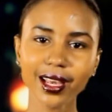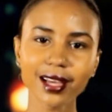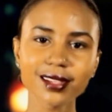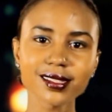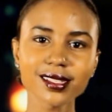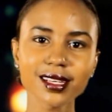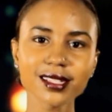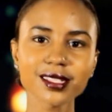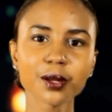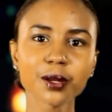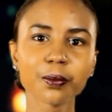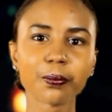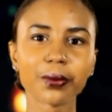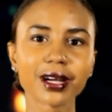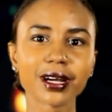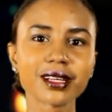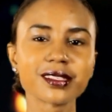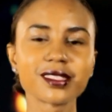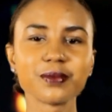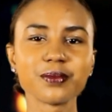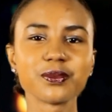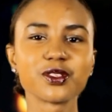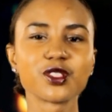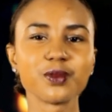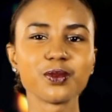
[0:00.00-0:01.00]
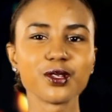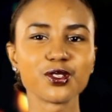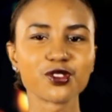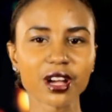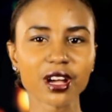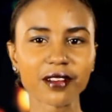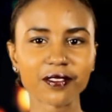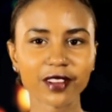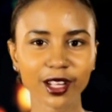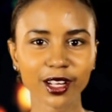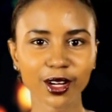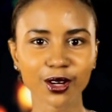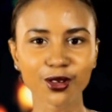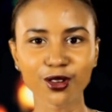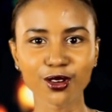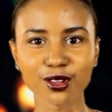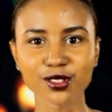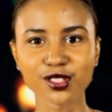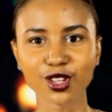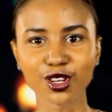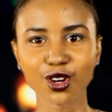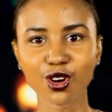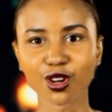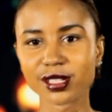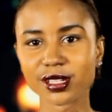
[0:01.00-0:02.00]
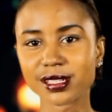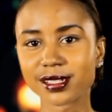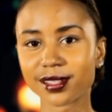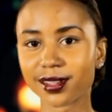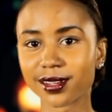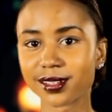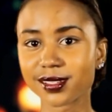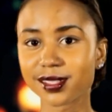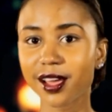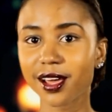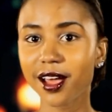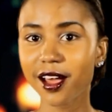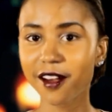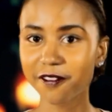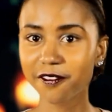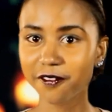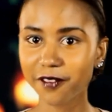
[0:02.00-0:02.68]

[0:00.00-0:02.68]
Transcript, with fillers: A certain bug seems to be traveling across the continent.